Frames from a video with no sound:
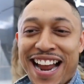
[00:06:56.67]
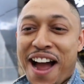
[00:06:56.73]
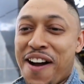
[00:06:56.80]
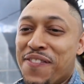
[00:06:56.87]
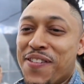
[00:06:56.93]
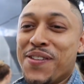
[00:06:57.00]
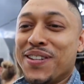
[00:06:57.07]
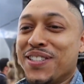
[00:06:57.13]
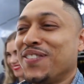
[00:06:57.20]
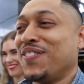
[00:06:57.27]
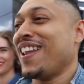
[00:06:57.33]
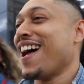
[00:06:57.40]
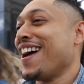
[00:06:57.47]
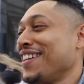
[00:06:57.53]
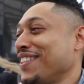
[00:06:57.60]
outfit was
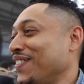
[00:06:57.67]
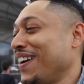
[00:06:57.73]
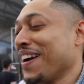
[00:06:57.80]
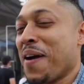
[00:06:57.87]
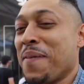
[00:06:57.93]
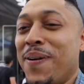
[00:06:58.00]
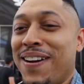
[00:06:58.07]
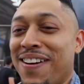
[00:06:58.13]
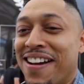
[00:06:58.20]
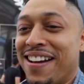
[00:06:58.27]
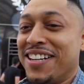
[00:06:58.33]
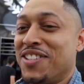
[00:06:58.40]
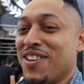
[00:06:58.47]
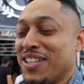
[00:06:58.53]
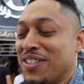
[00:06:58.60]
fly as fuck. I put it
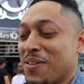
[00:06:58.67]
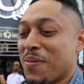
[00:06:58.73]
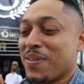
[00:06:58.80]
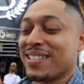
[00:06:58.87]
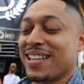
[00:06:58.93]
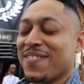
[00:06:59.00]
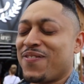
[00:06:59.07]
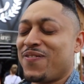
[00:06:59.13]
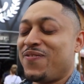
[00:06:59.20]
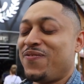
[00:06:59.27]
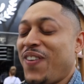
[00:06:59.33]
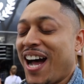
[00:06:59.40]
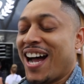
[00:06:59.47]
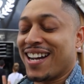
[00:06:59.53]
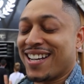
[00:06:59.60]
on the dressing and I was like, fuck,